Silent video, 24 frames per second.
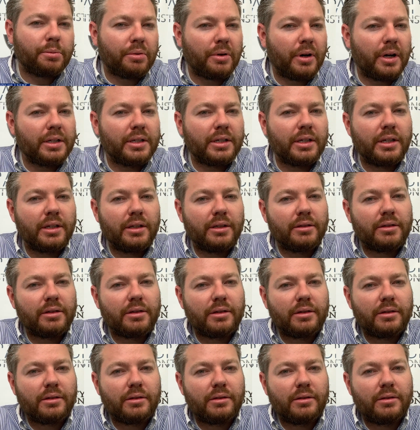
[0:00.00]

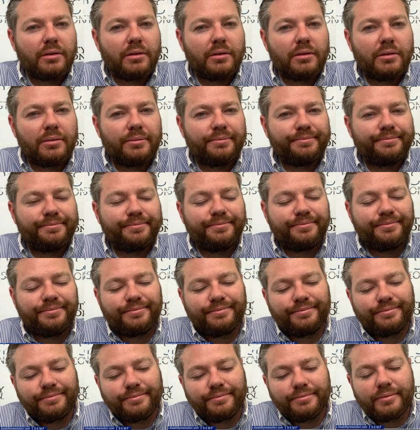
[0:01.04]
president,
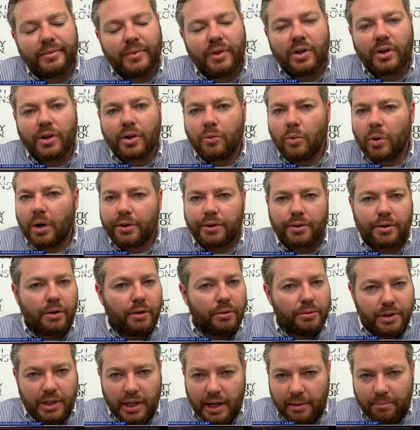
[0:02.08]
they're going to want their
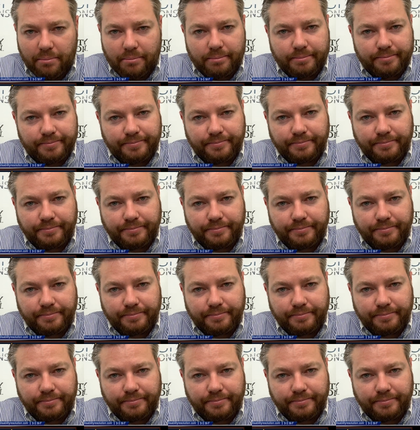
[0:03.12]
own team.